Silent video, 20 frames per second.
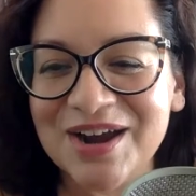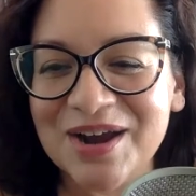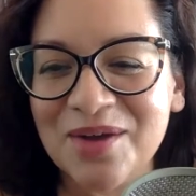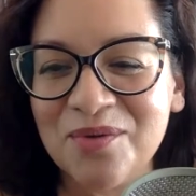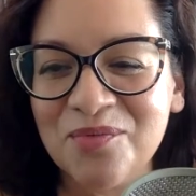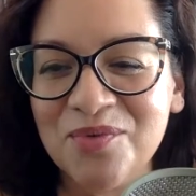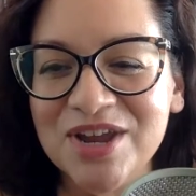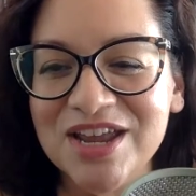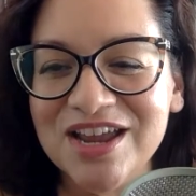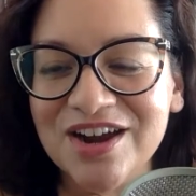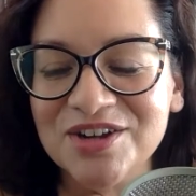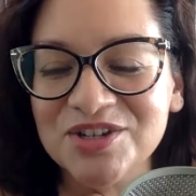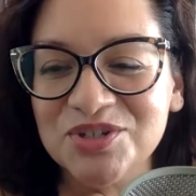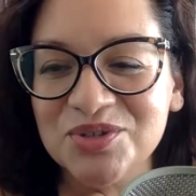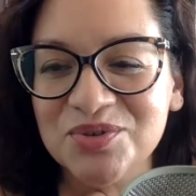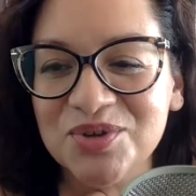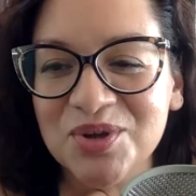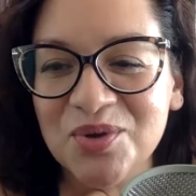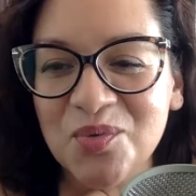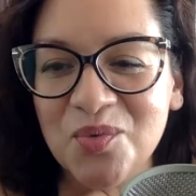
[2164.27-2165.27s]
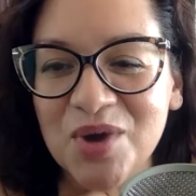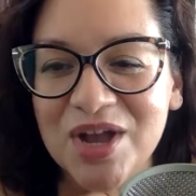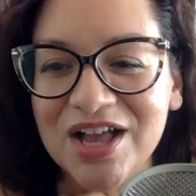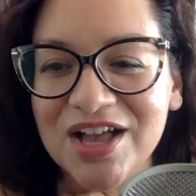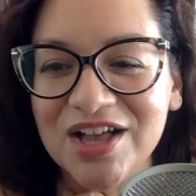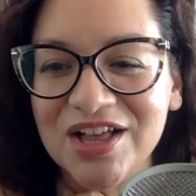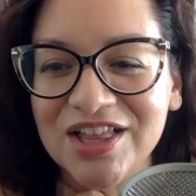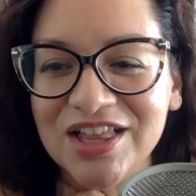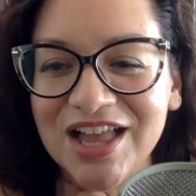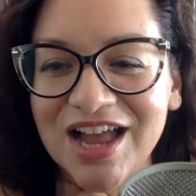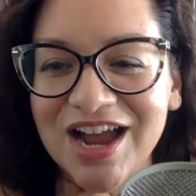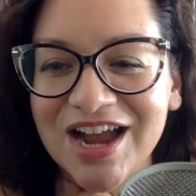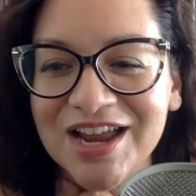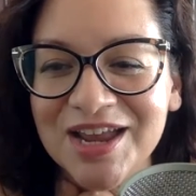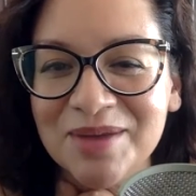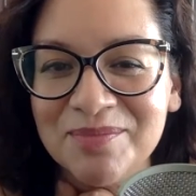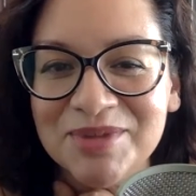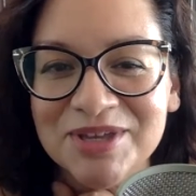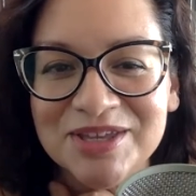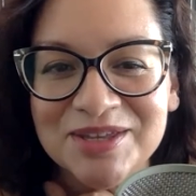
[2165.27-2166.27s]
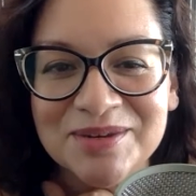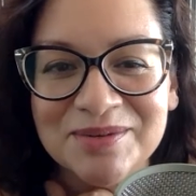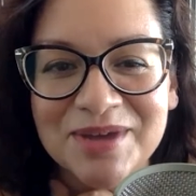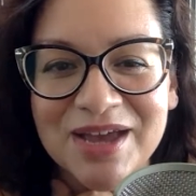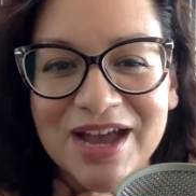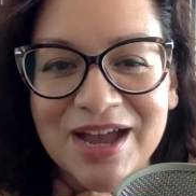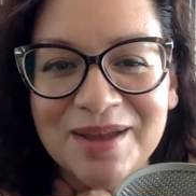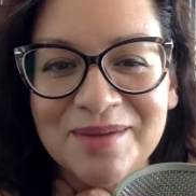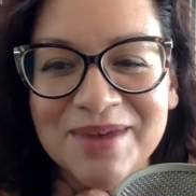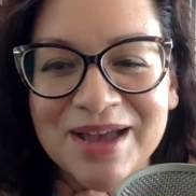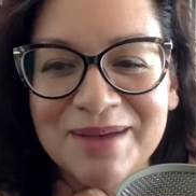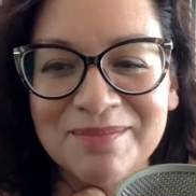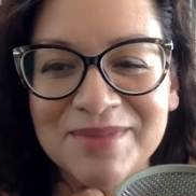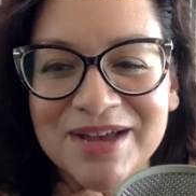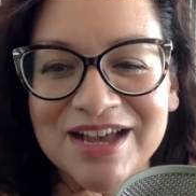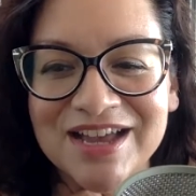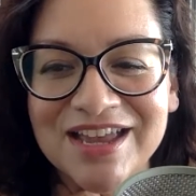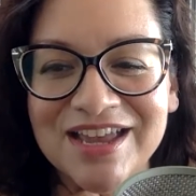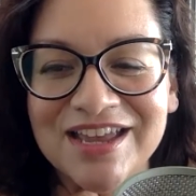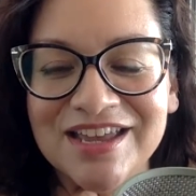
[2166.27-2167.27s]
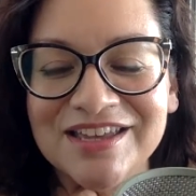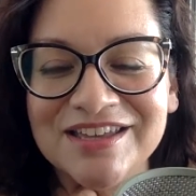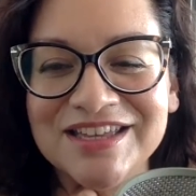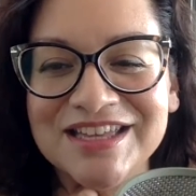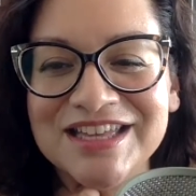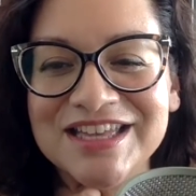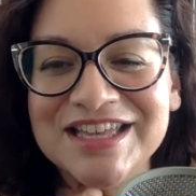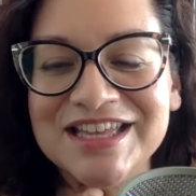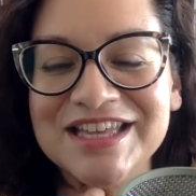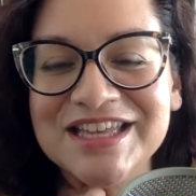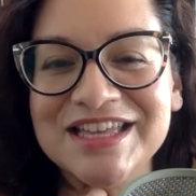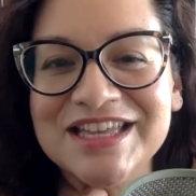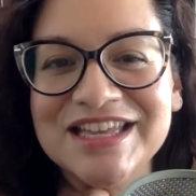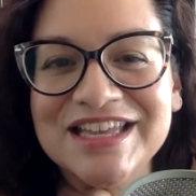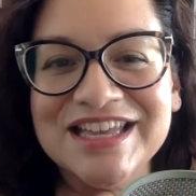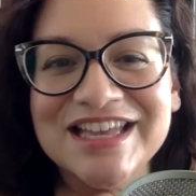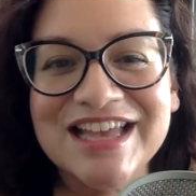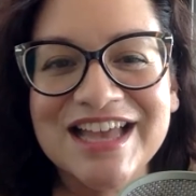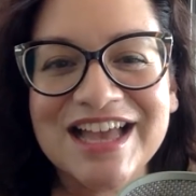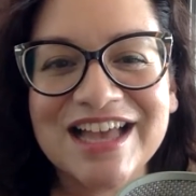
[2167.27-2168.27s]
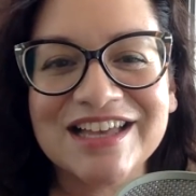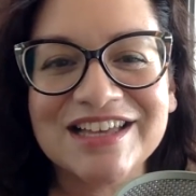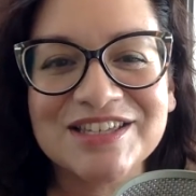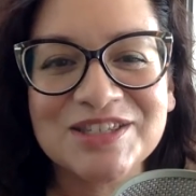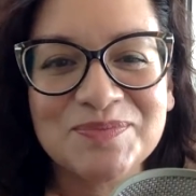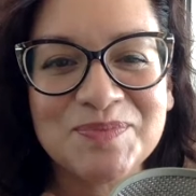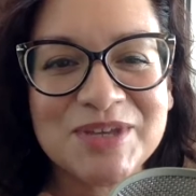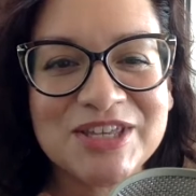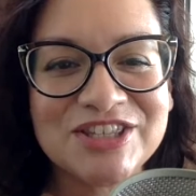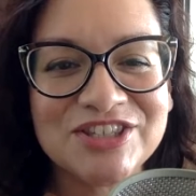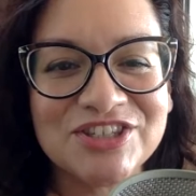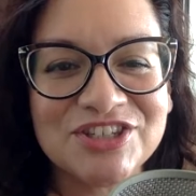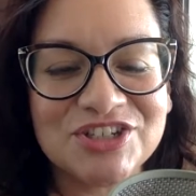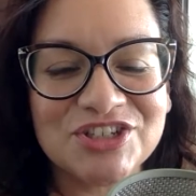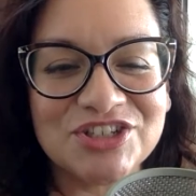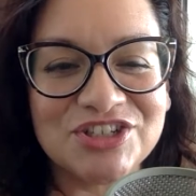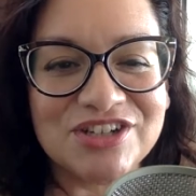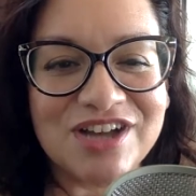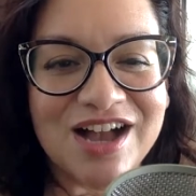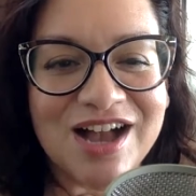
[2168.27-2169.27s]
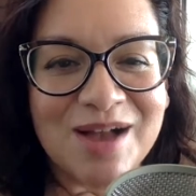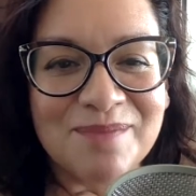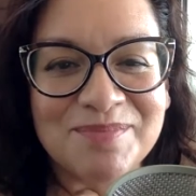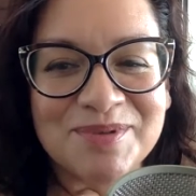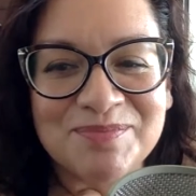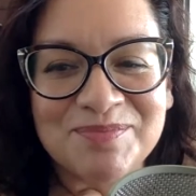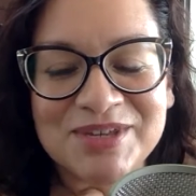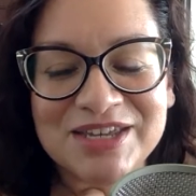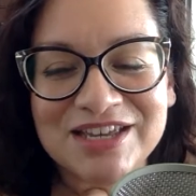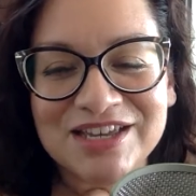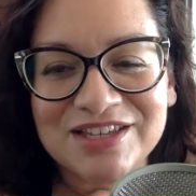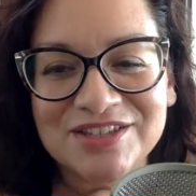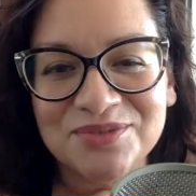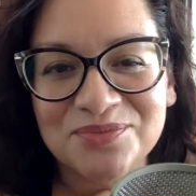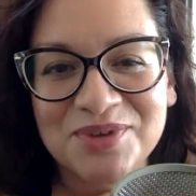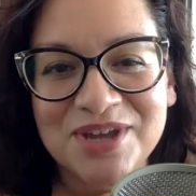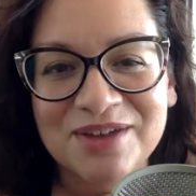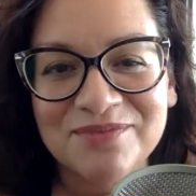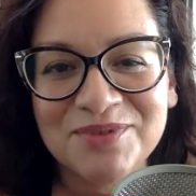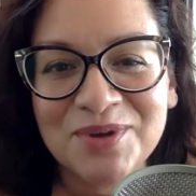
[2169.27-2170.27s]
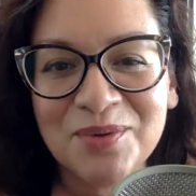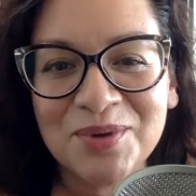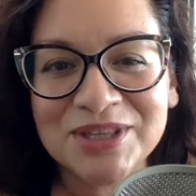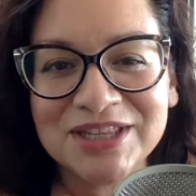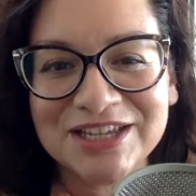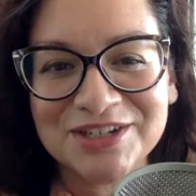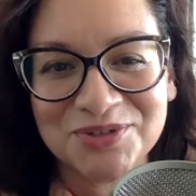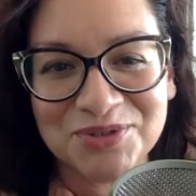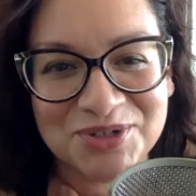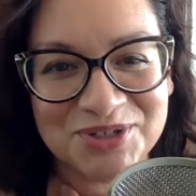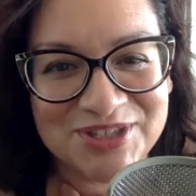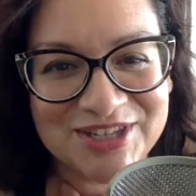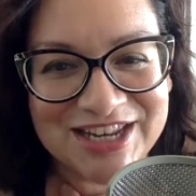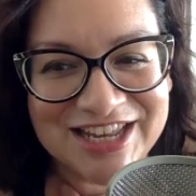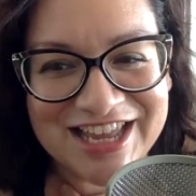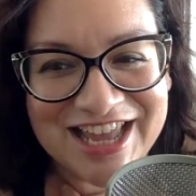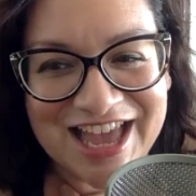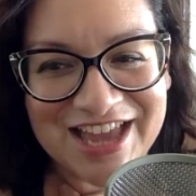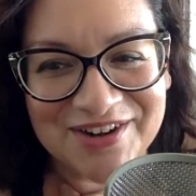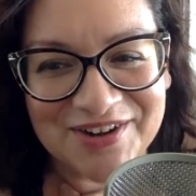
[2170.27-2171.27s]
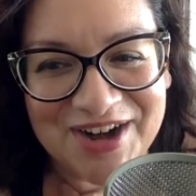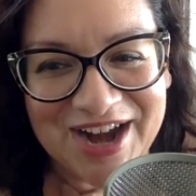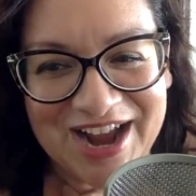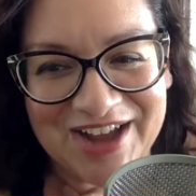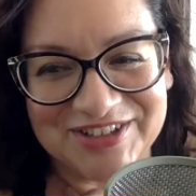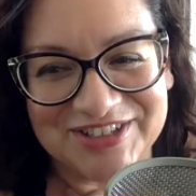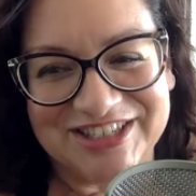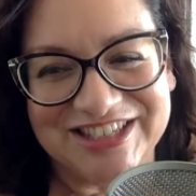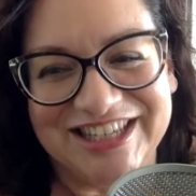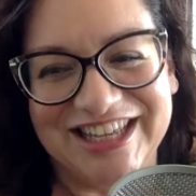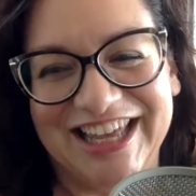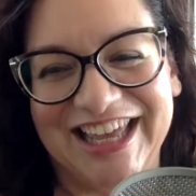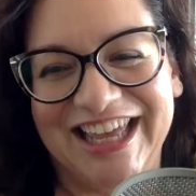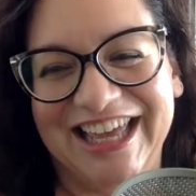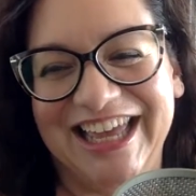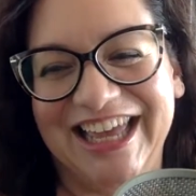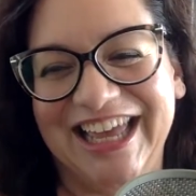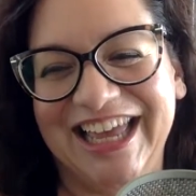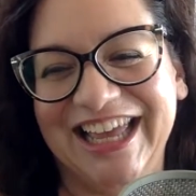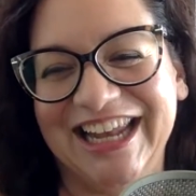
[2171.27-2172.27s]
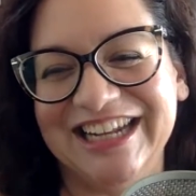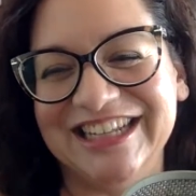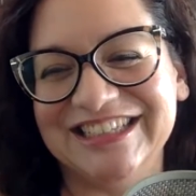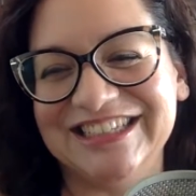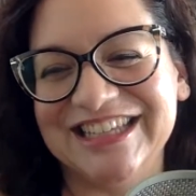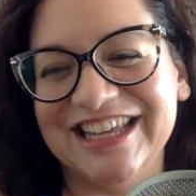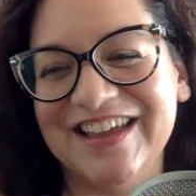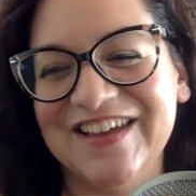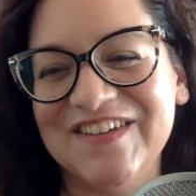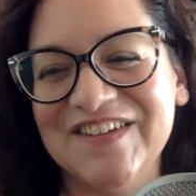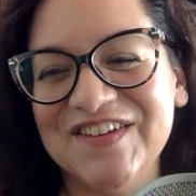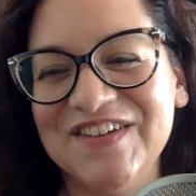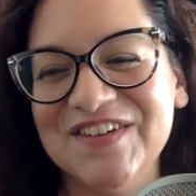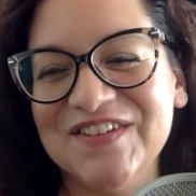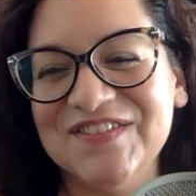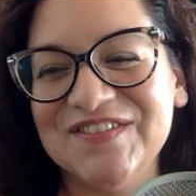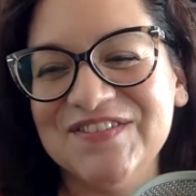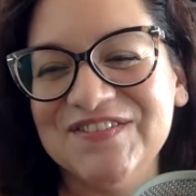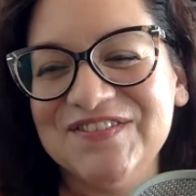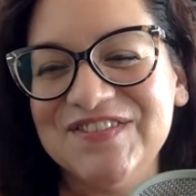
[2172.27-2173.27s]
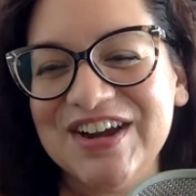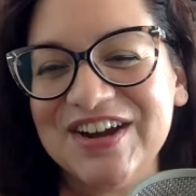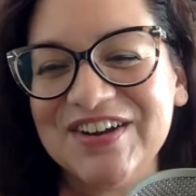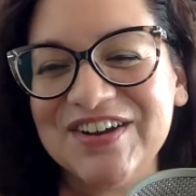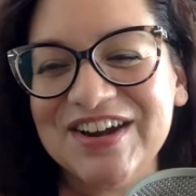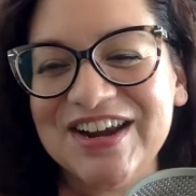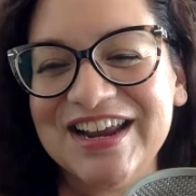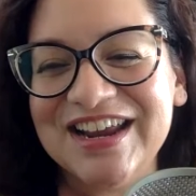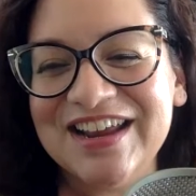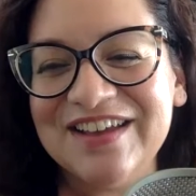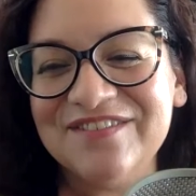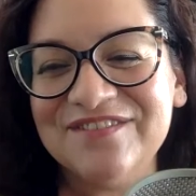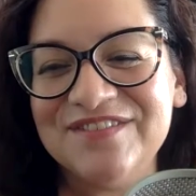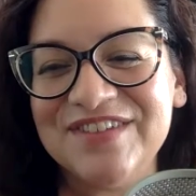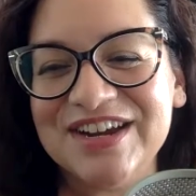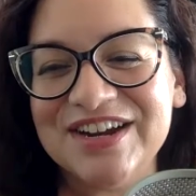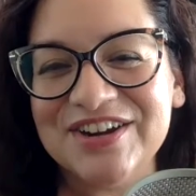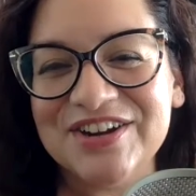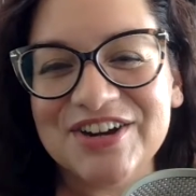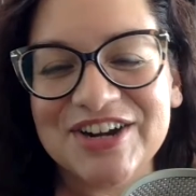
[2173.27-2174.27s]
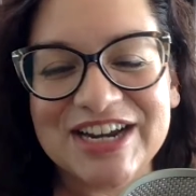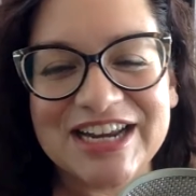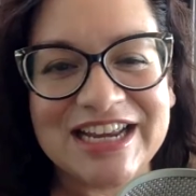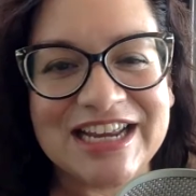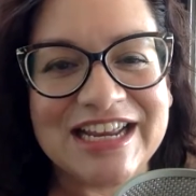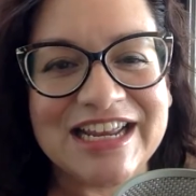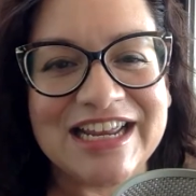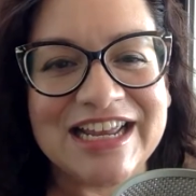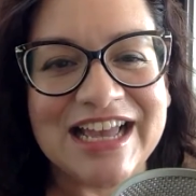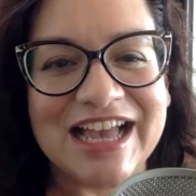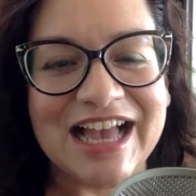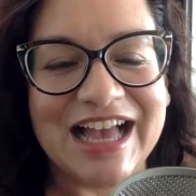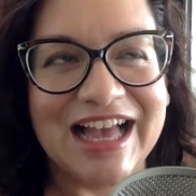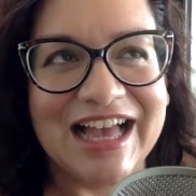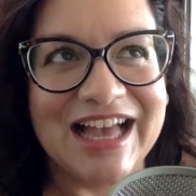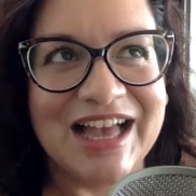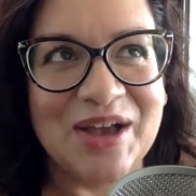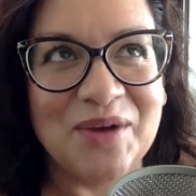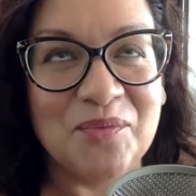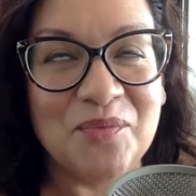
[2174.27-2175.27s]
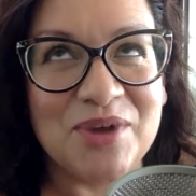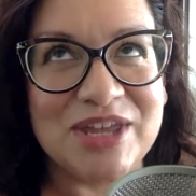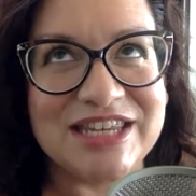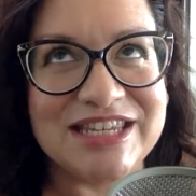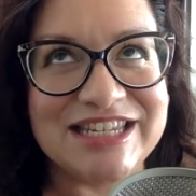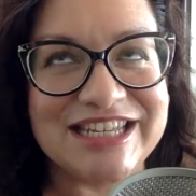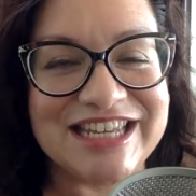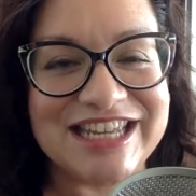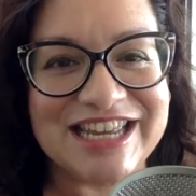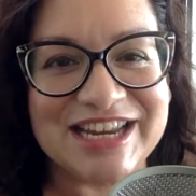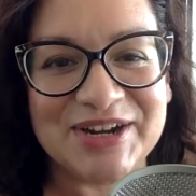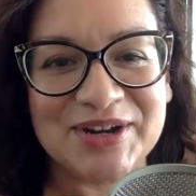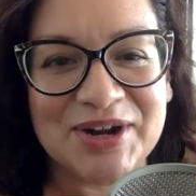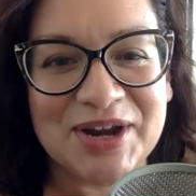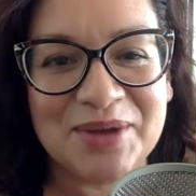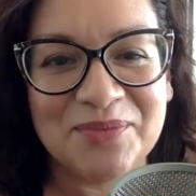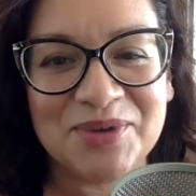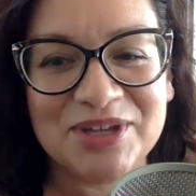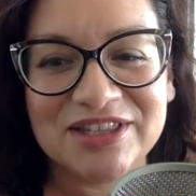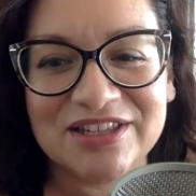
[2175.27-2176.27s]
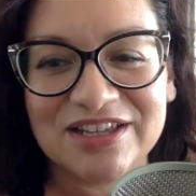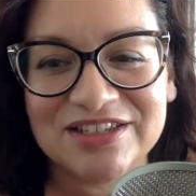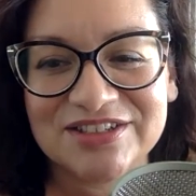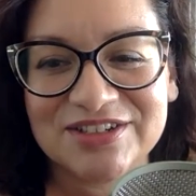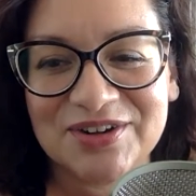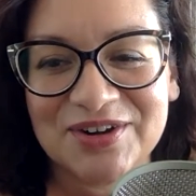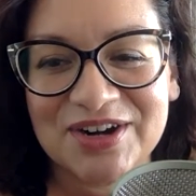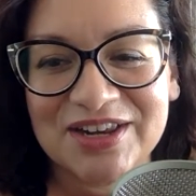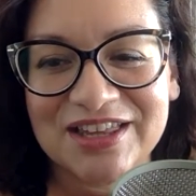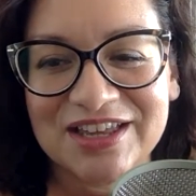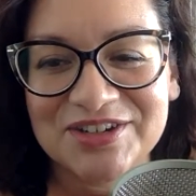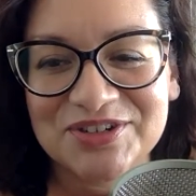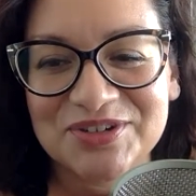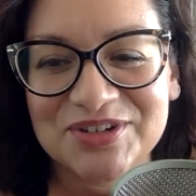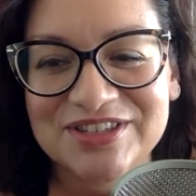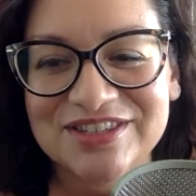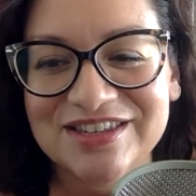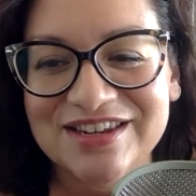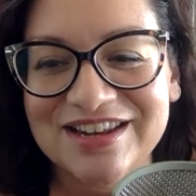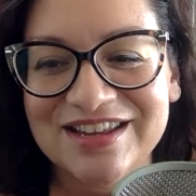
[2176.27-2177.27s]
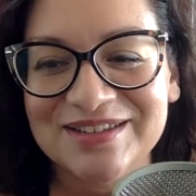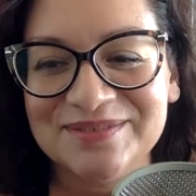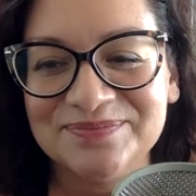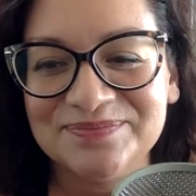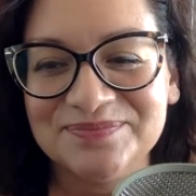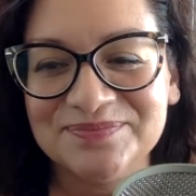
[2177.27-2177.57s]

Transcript: We are doing well. I am at my husband's shop because we have no electricity at our house. It is very, very windy here, and we lost our electricity.